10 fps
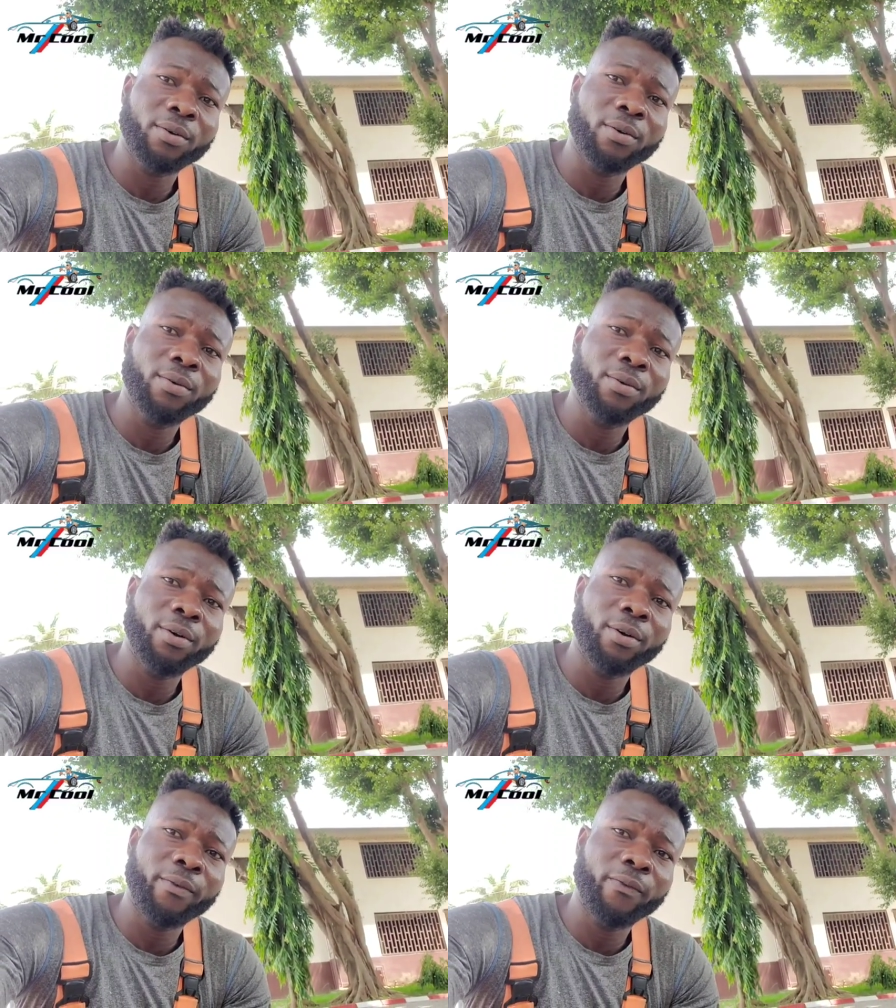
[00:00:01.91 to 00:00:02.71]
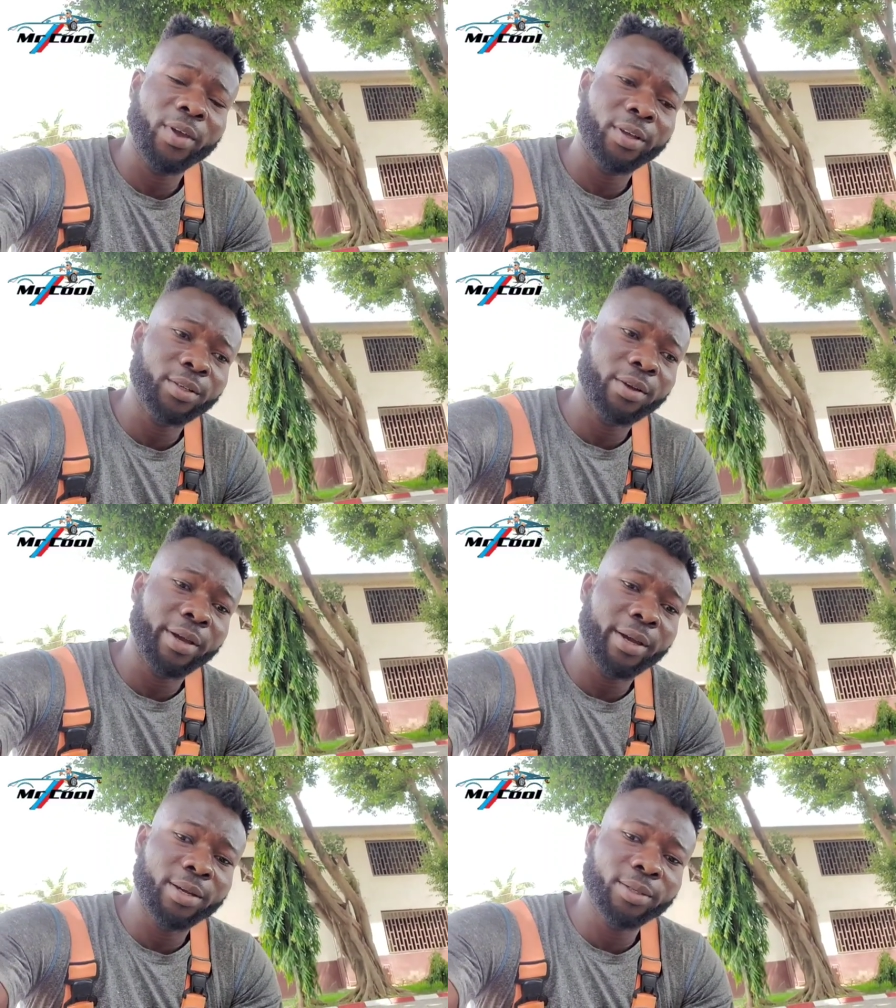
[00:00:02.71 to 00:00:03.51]
Cool Auto Fix. How are
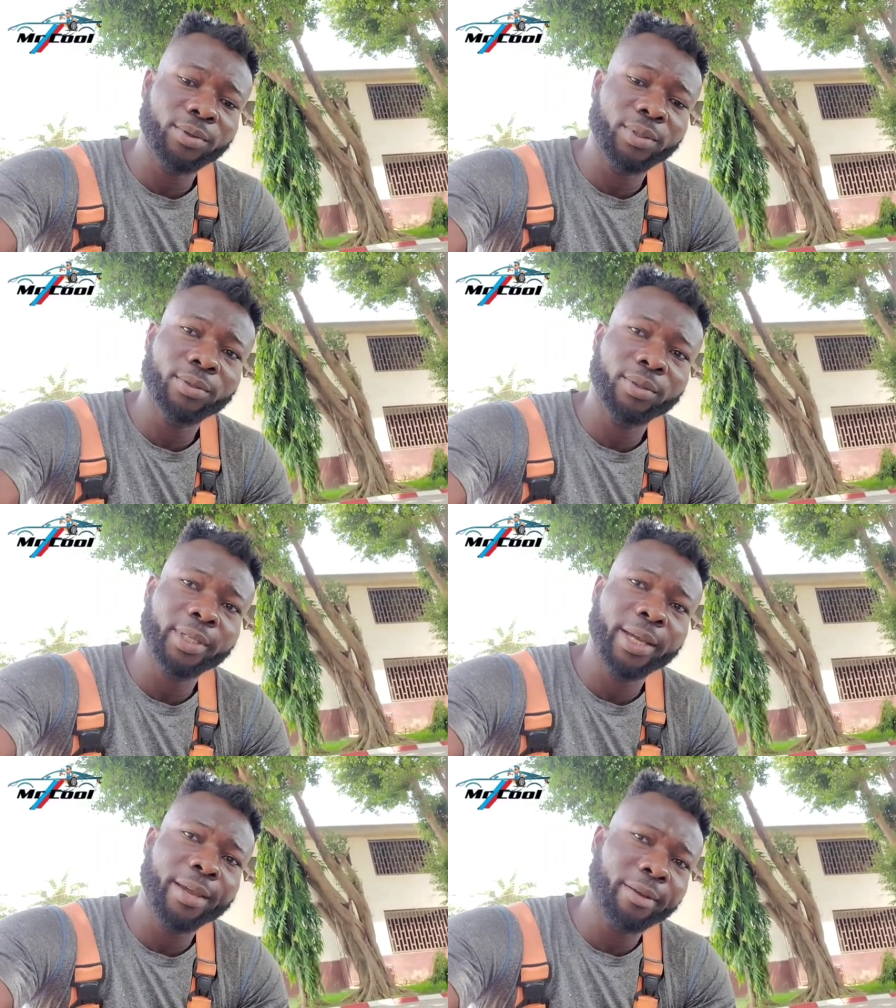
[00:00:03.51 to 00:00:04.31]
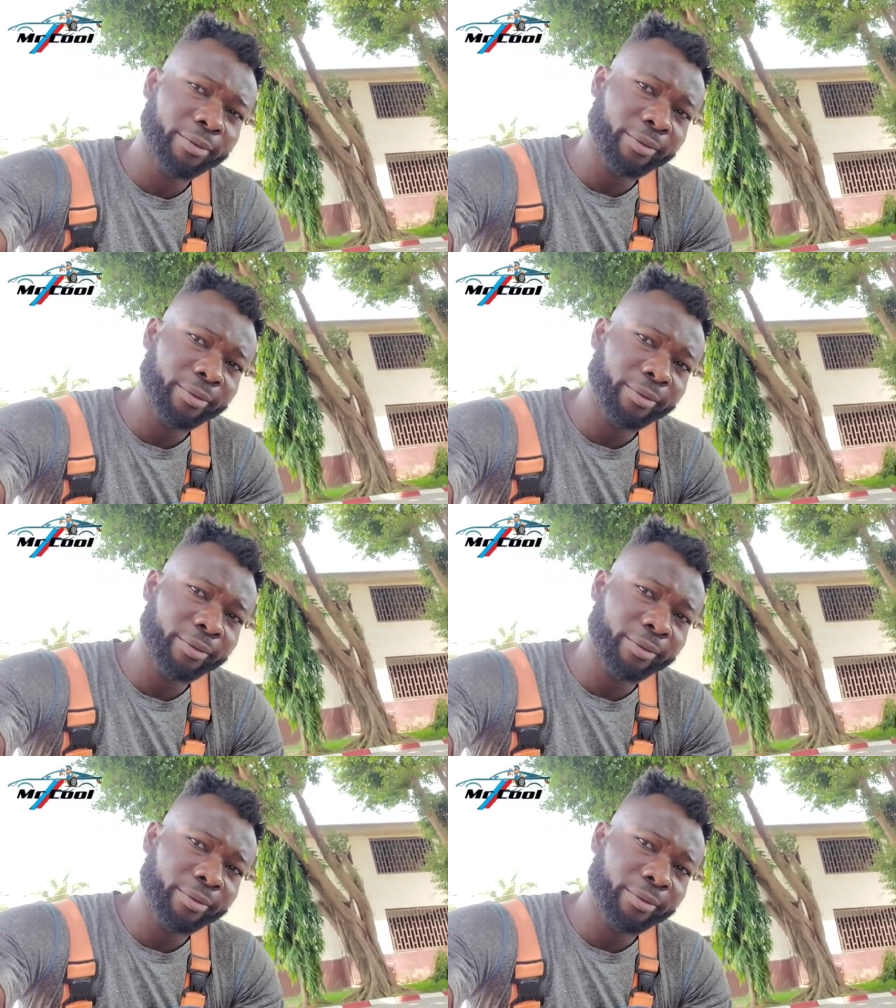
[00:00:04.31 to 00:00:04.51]
you guys doing today?